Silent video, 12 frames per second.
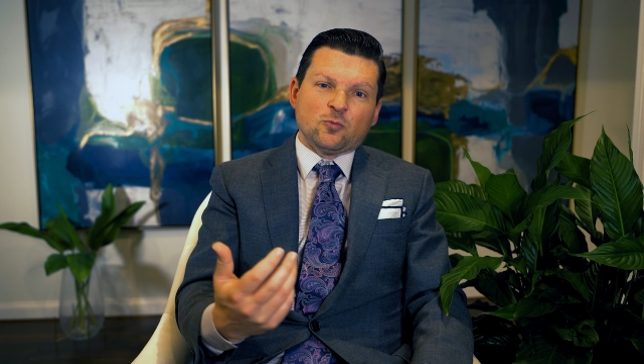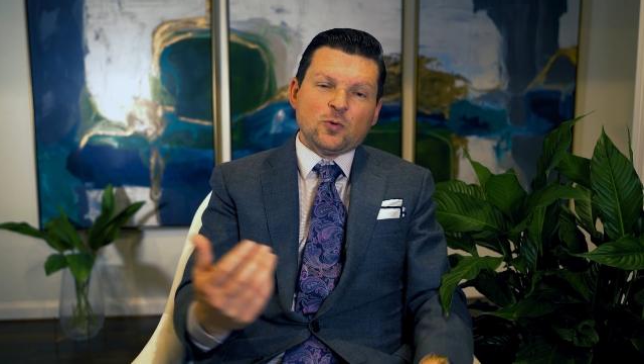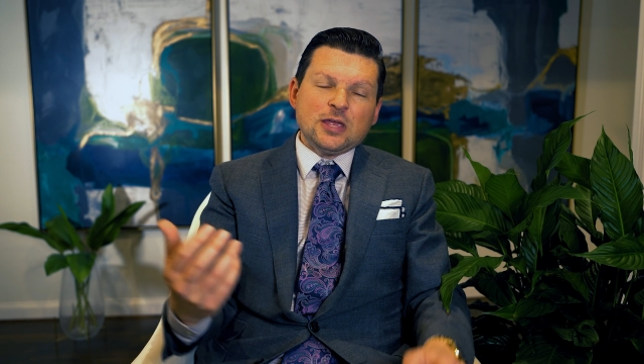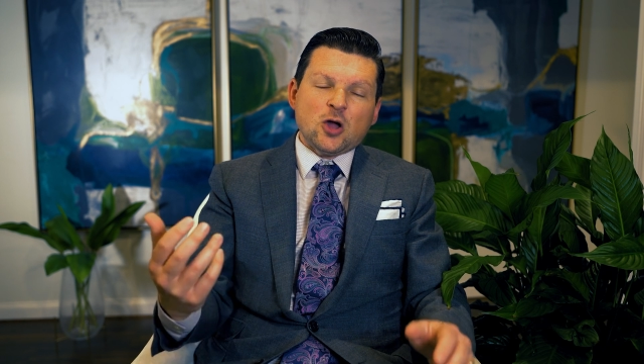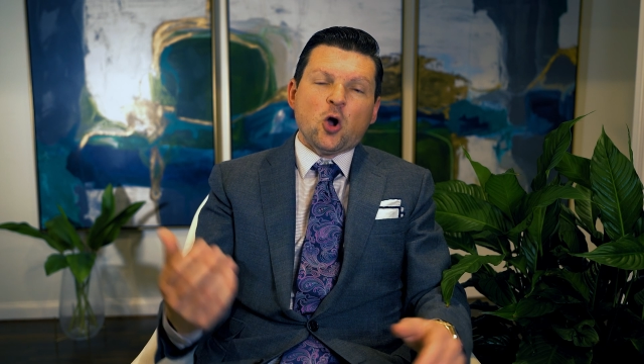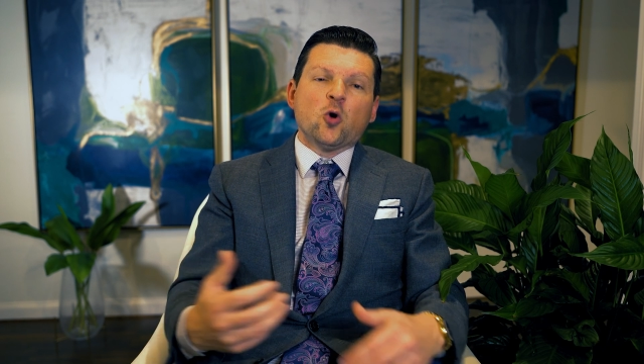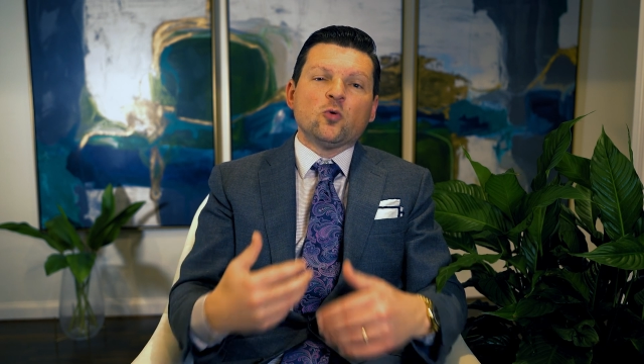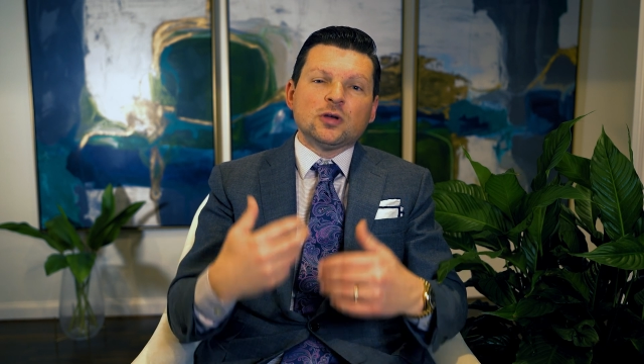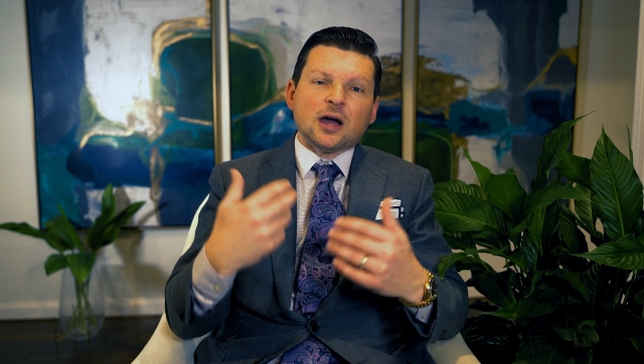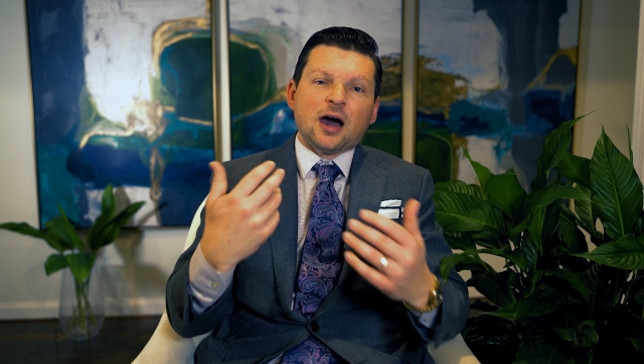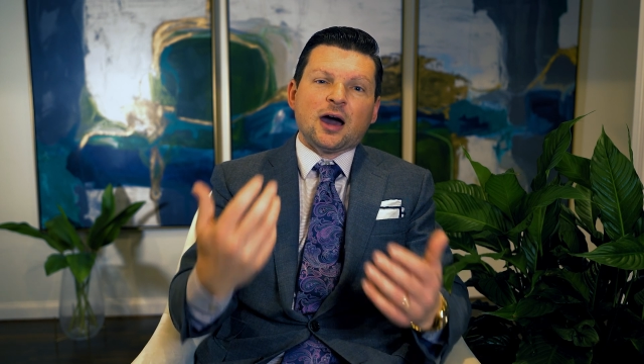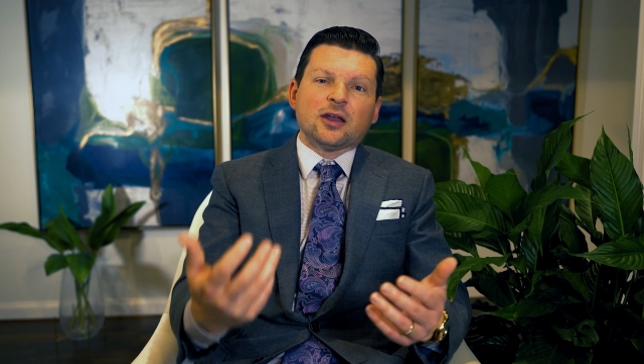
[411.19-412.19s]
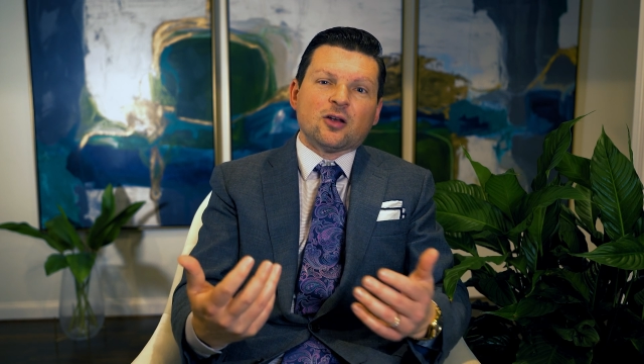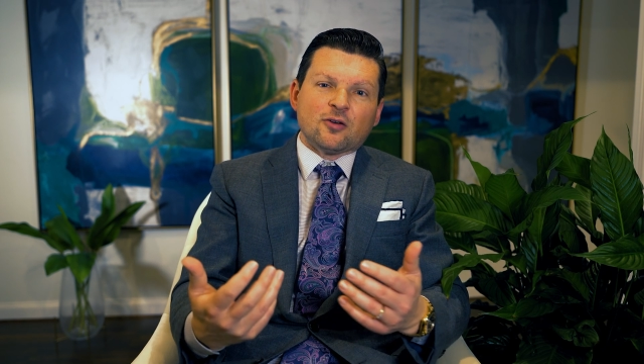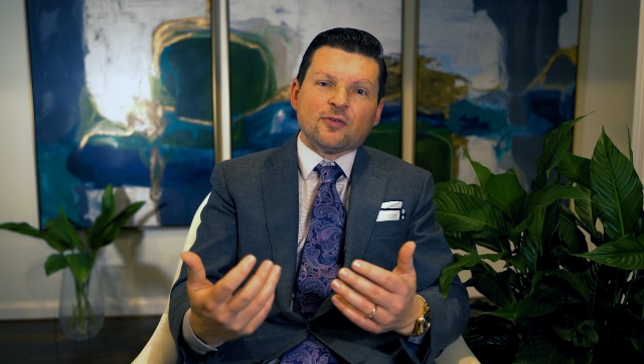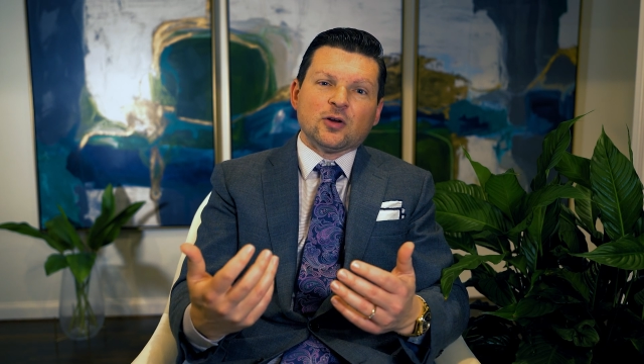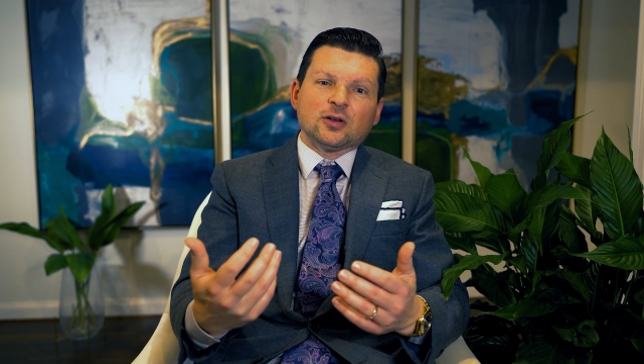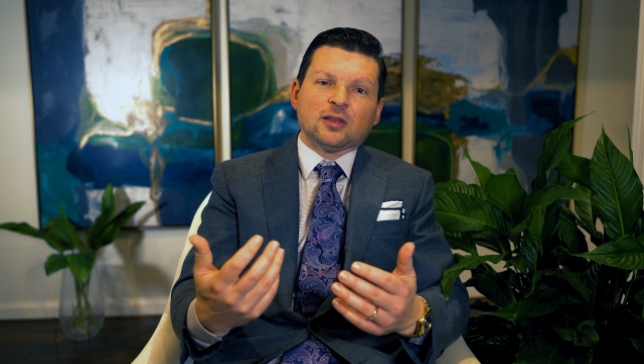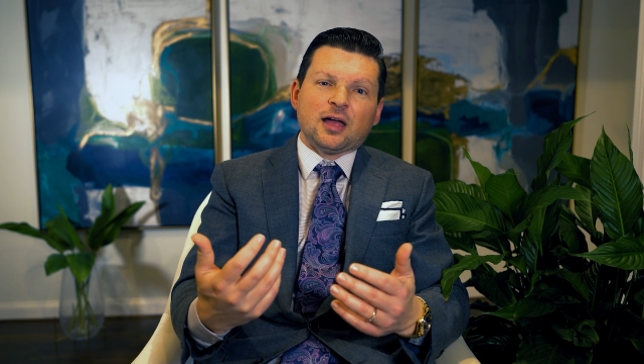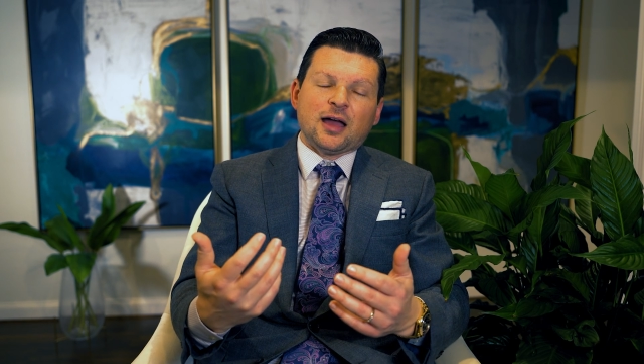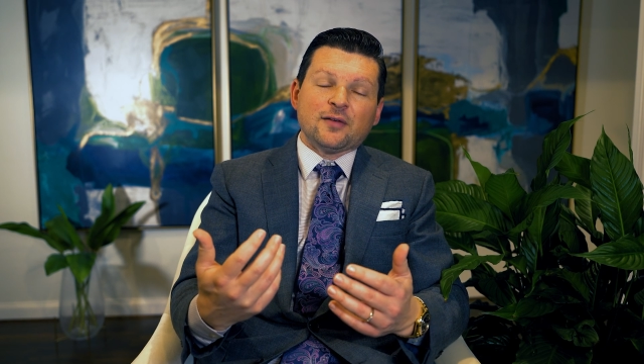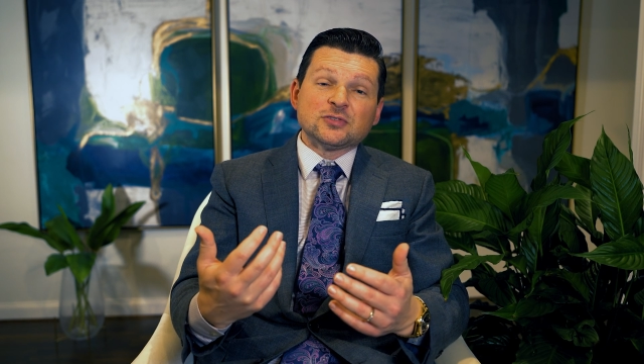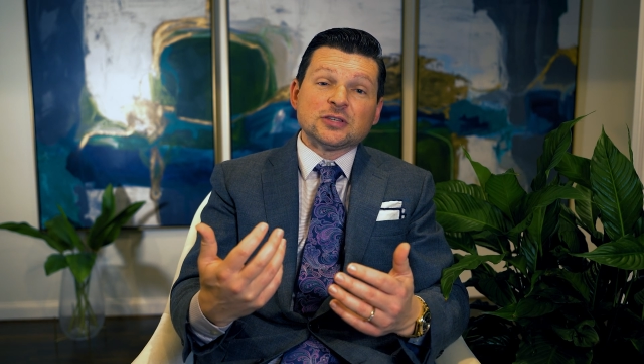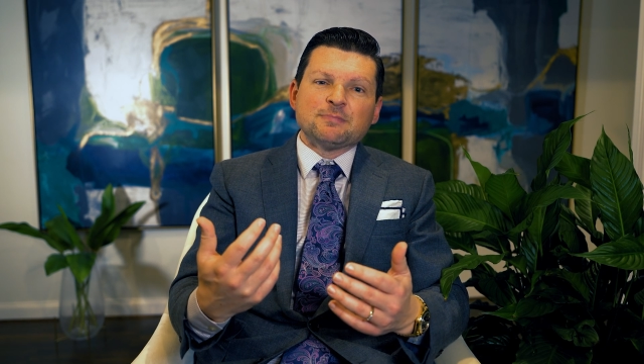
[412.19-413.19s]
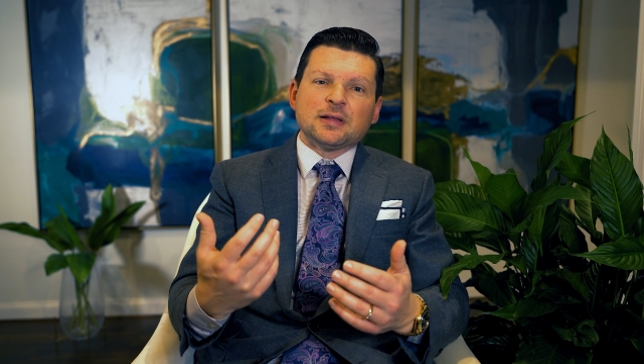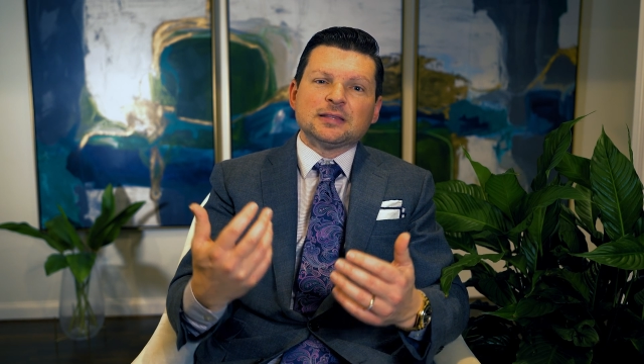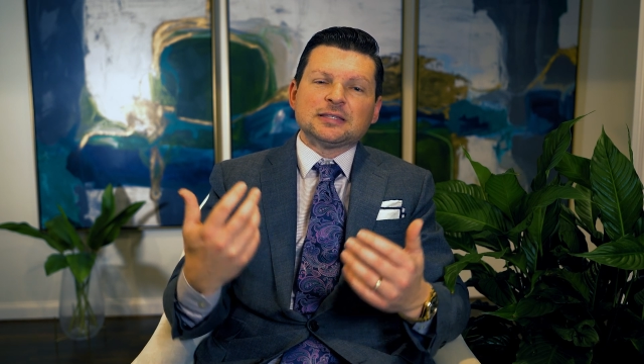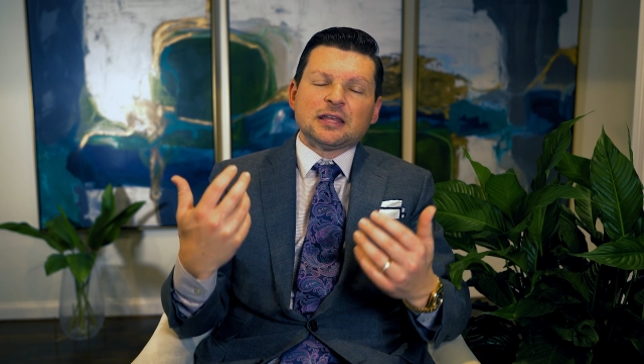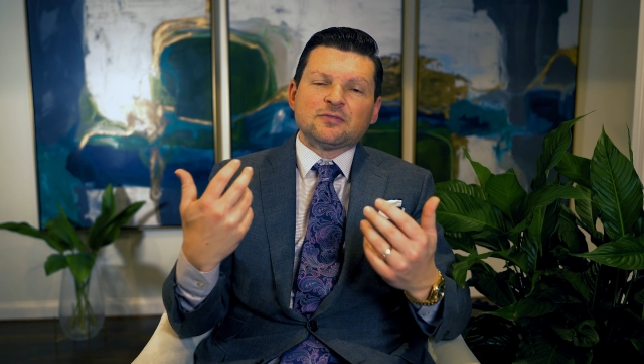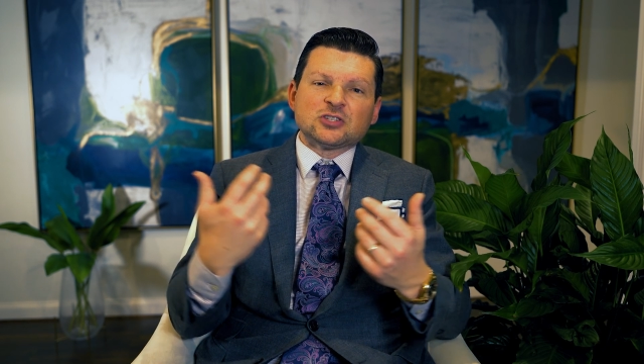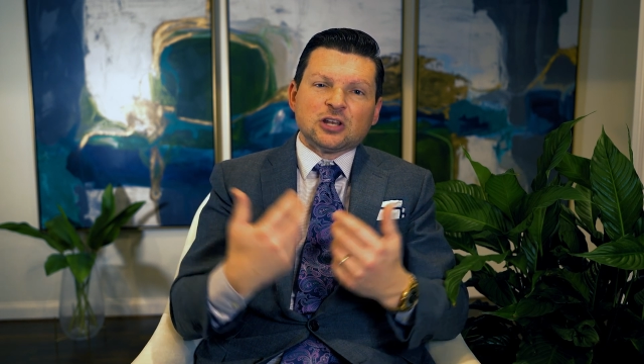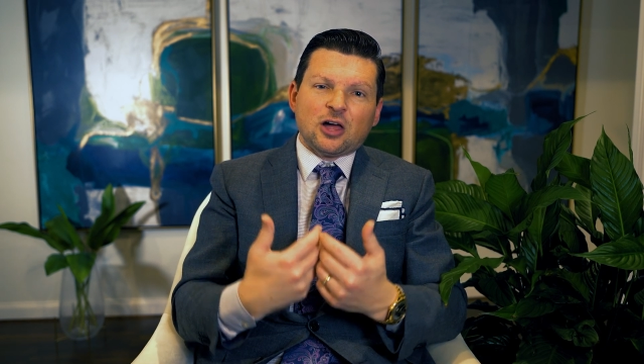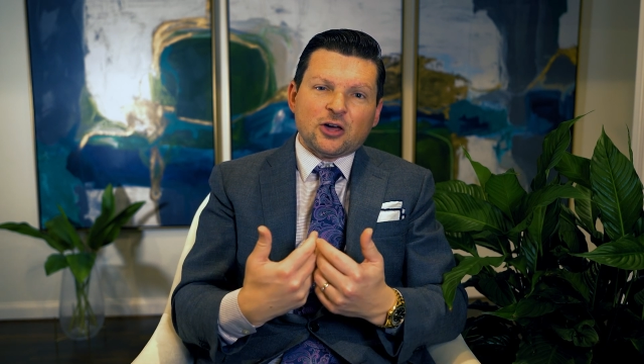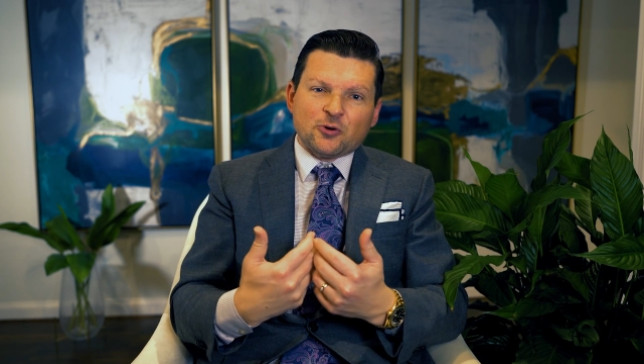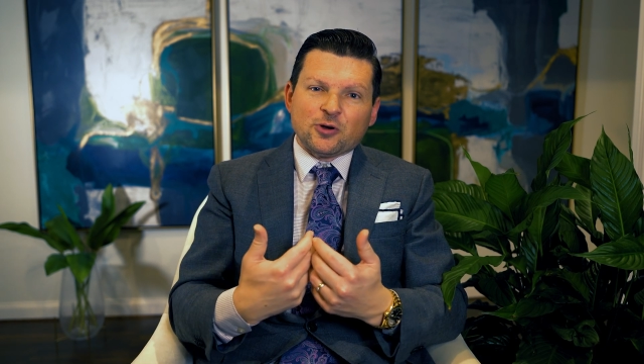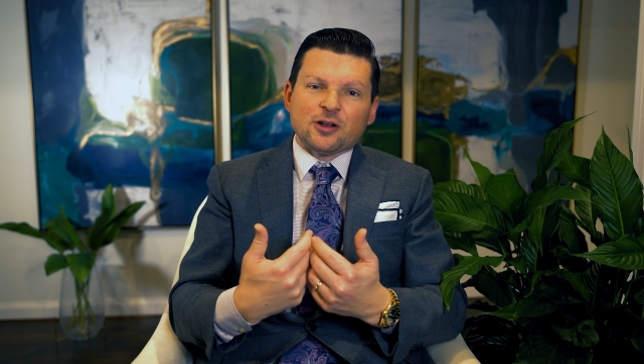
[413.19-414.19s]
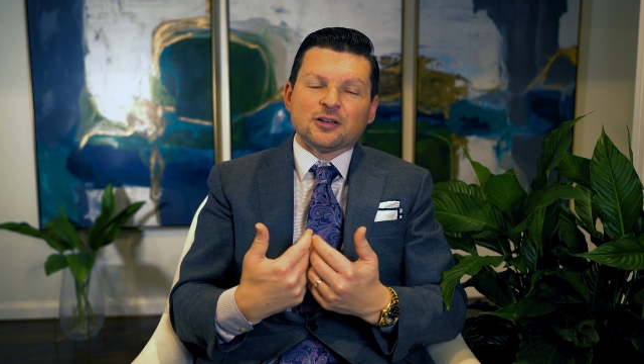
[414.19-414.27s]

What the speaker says: We owe God our very lives. But instead of slaughtering